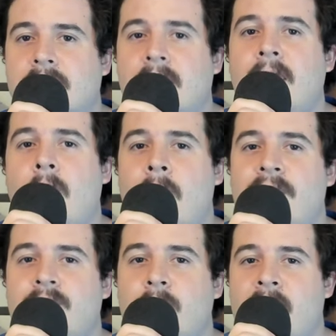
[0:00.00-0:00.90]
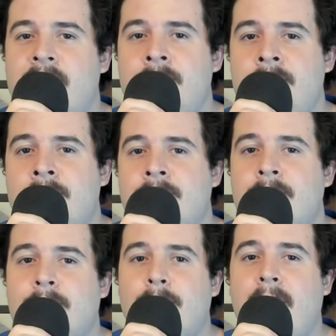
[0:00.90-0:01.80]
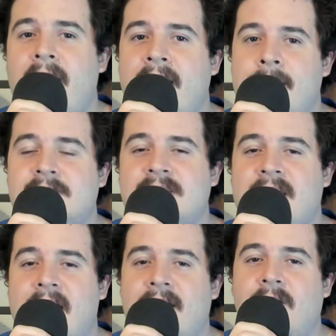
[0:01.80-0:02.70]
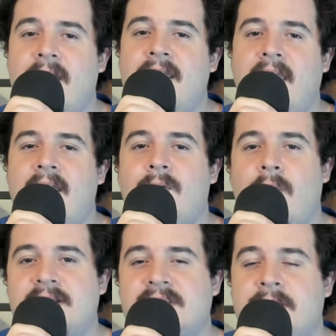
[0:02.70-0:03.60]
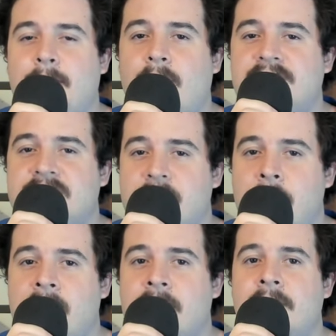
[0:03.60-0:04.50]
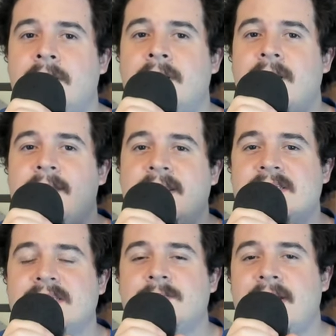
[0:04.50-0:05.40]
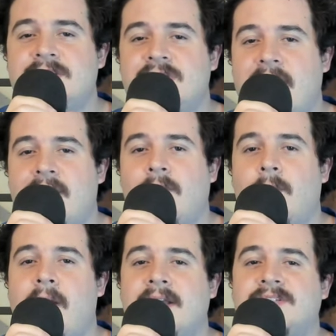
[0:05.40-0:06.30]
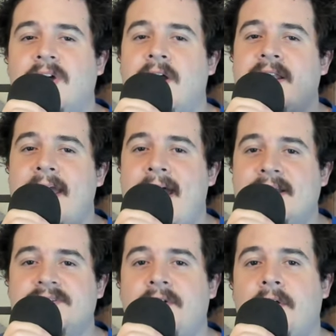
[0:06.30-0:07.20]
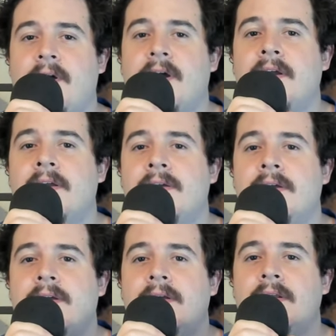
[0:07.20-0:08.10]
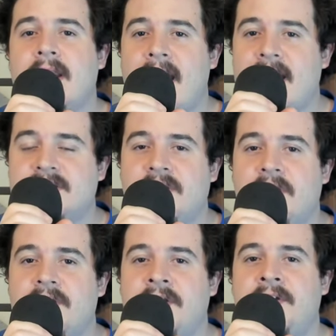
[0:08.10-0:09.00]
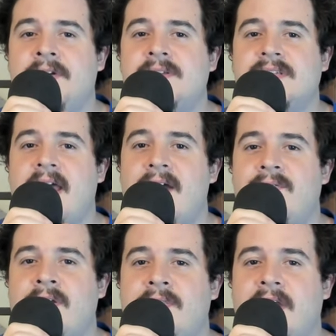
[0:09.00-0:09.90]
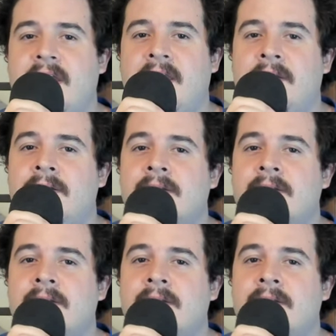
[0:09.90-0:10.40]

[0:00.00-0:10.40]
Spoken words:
Hello, everyone. My name is Kyle, aka Racing Boy Short, and this is my channel where I talk NASCAR, NASCAR news, and everything